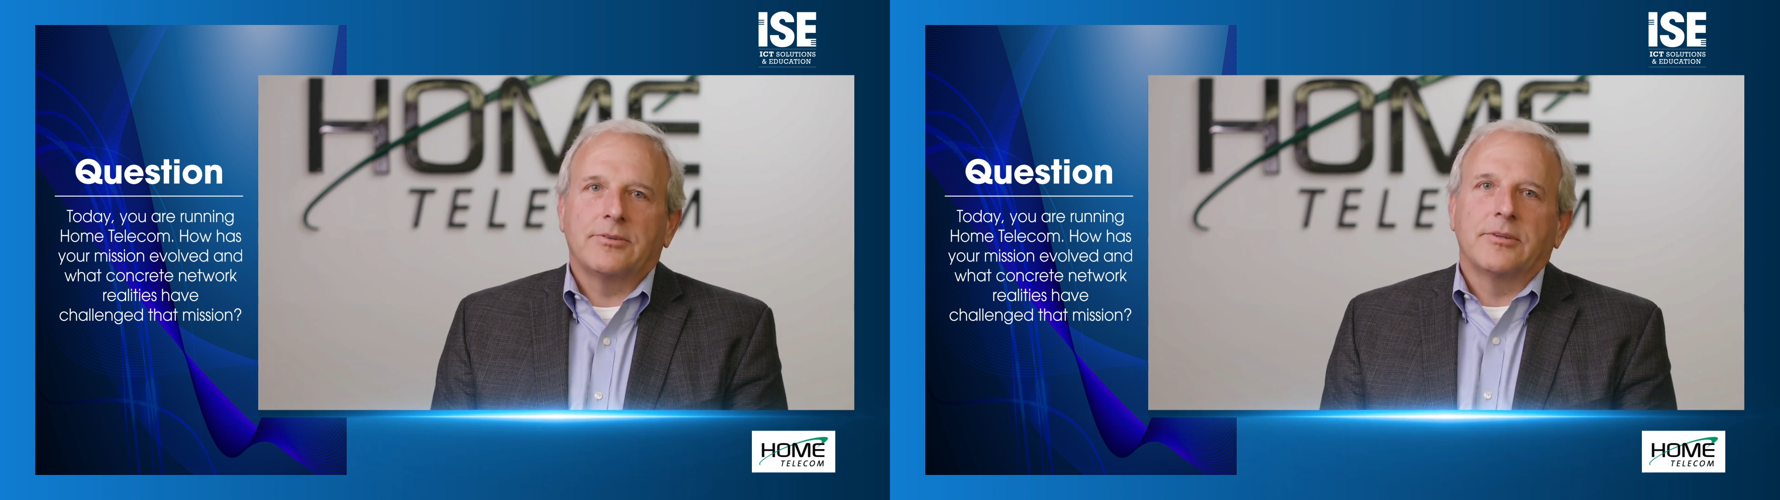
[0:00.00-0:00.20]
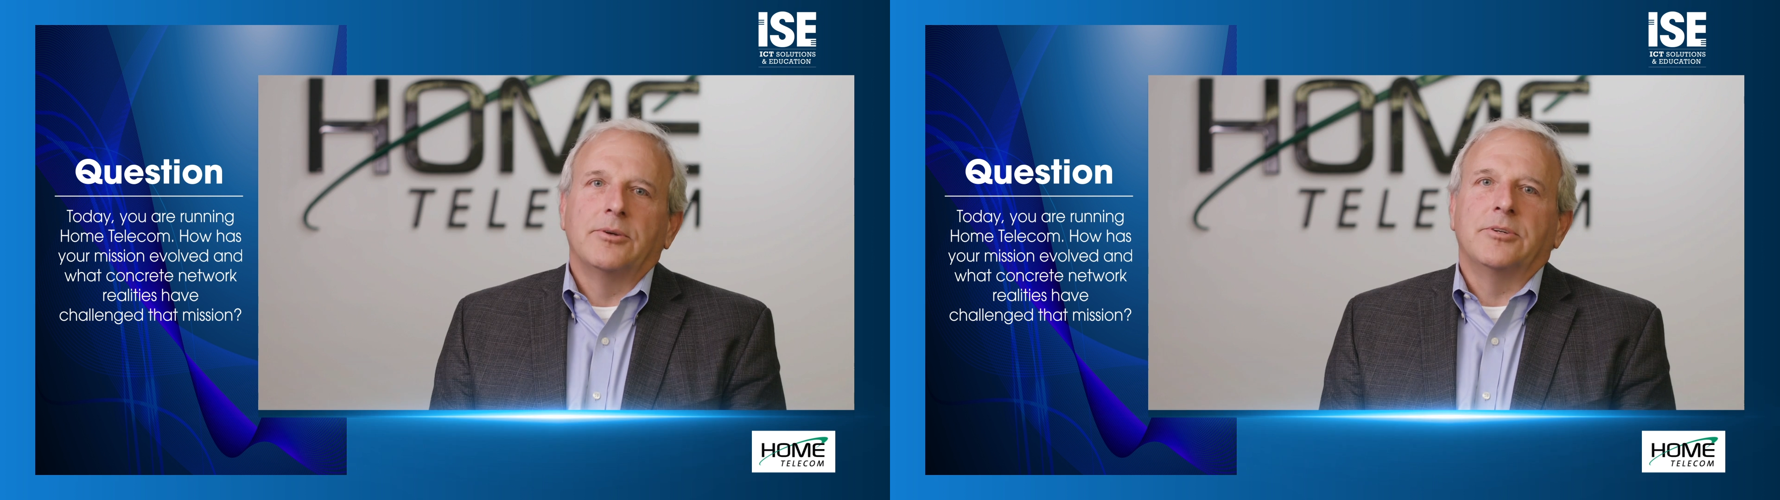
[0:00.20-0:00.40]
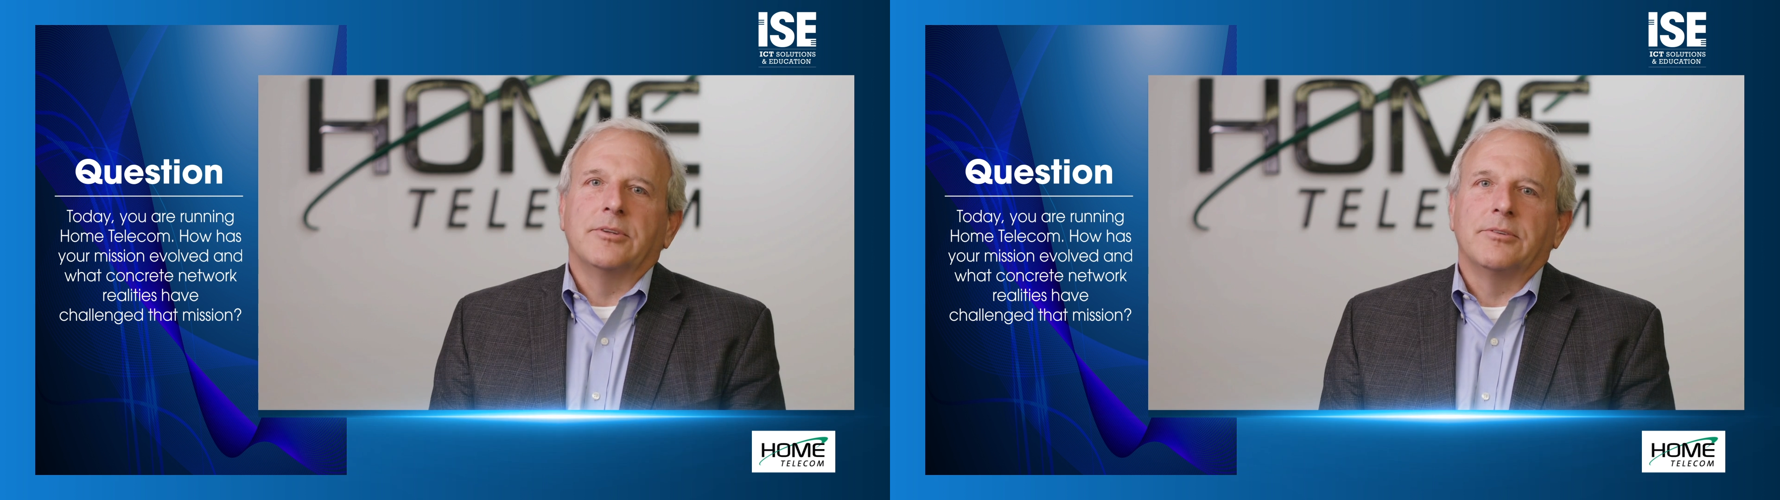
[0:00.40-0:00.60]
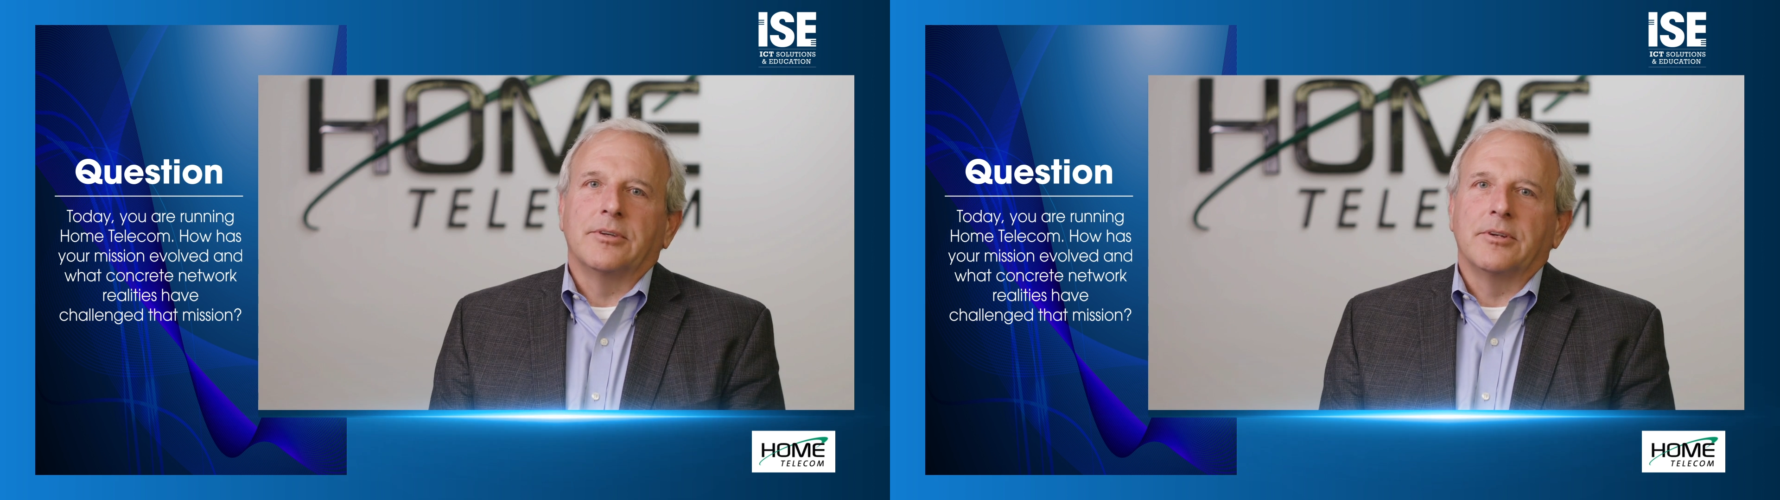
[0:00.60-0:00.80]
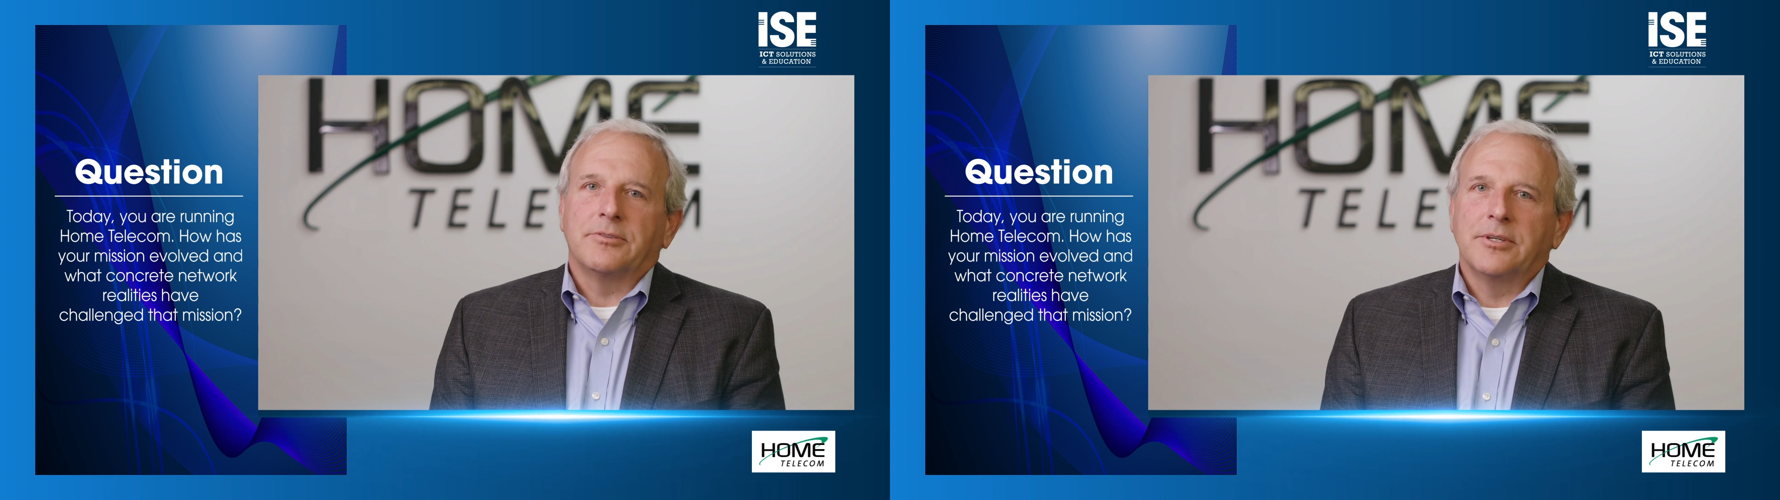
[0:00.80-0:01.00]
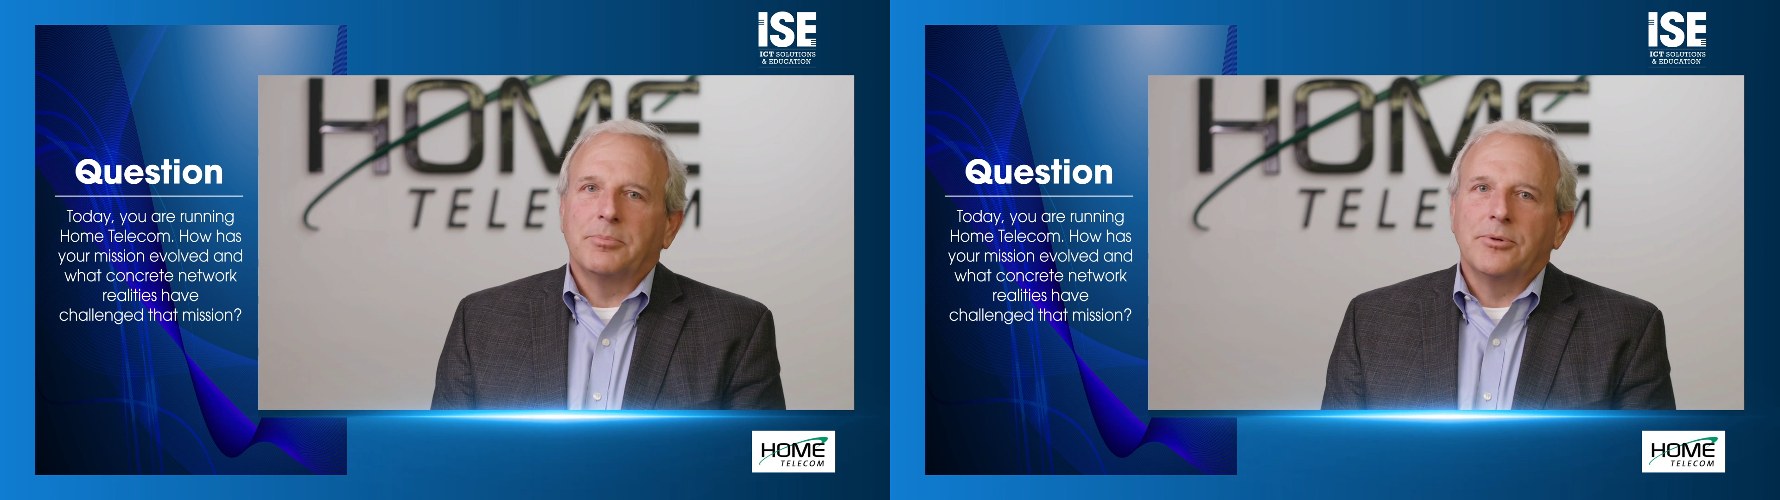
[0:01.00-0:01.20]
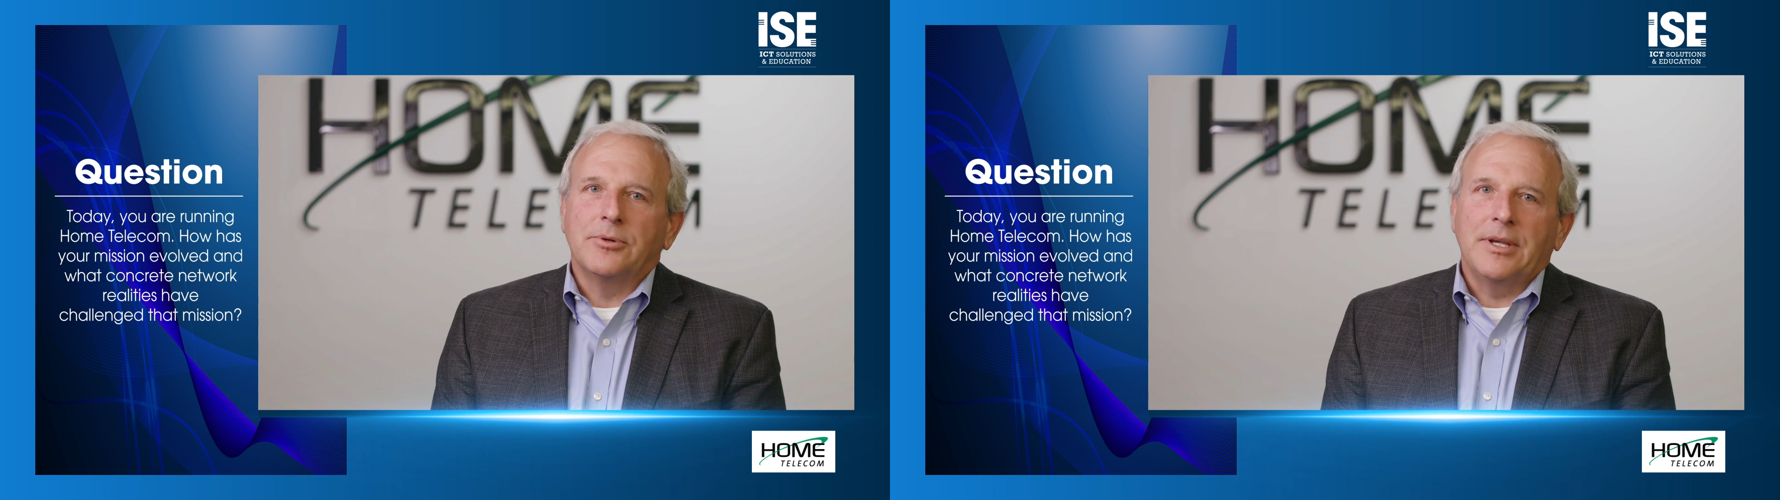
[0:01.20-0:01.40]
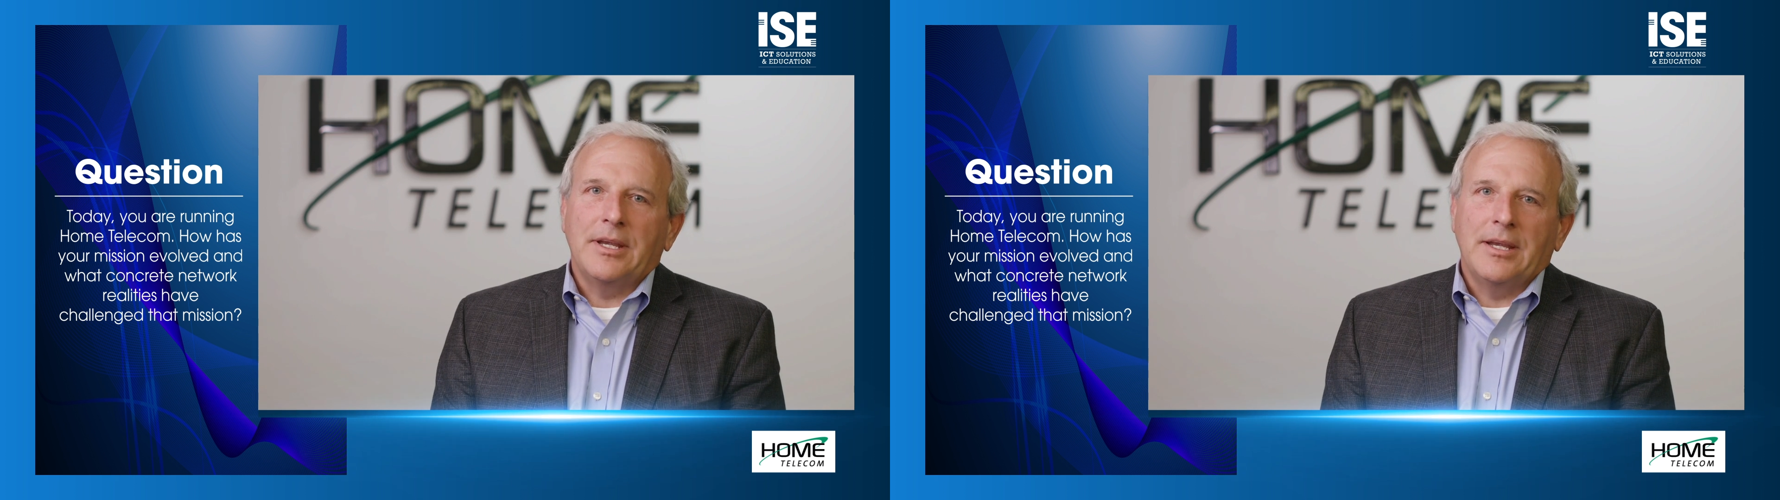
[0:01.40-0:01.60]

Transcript: solutions in a simple,